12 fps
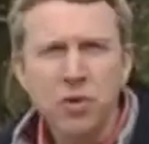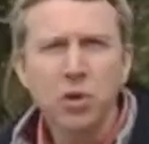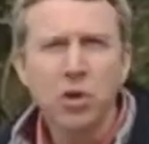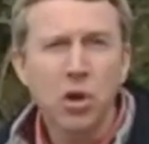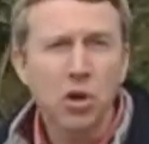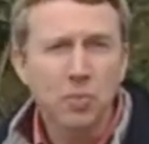
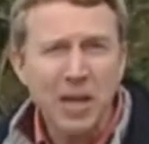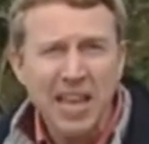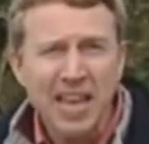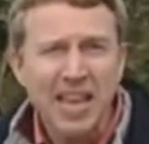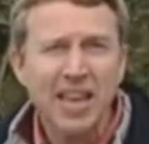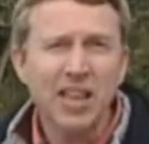Fuel economy
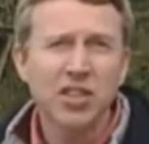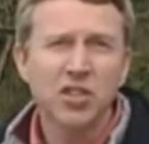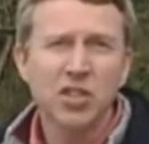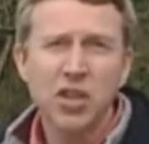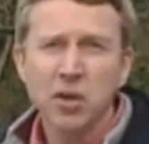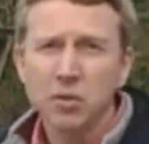
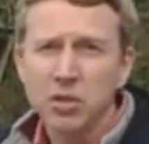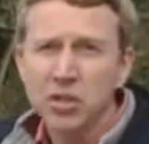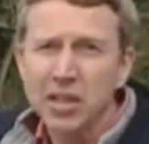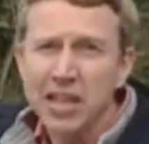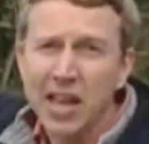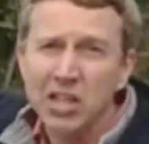is
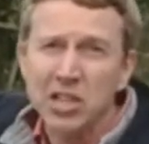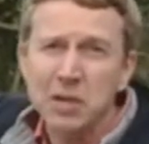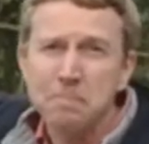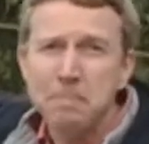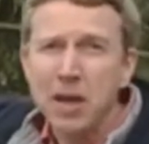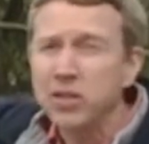curiously
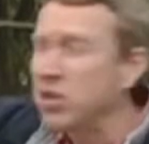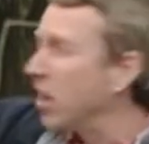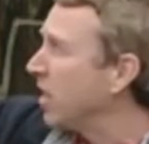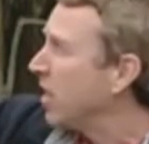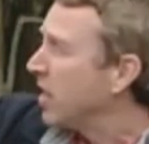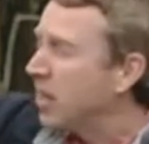actually
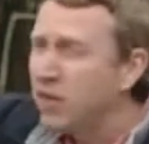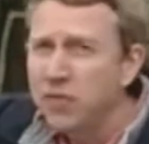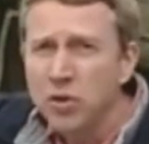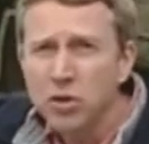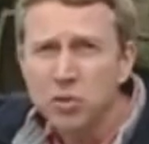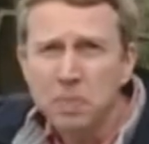better
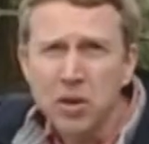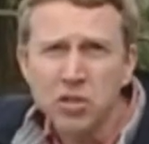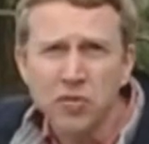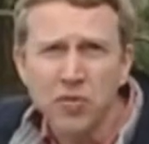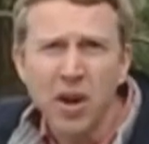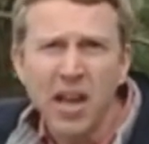if you
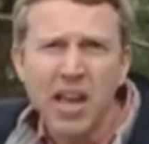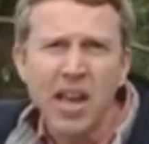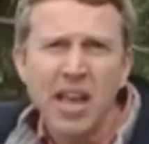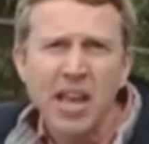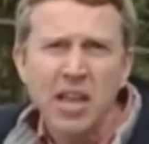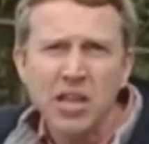specify
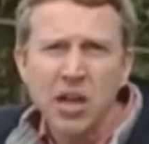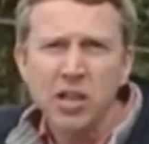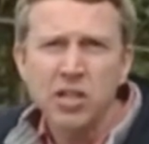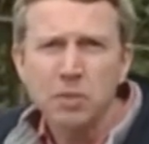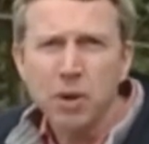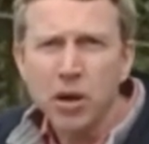a
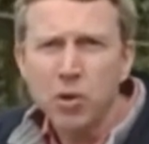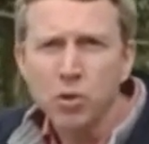90 brake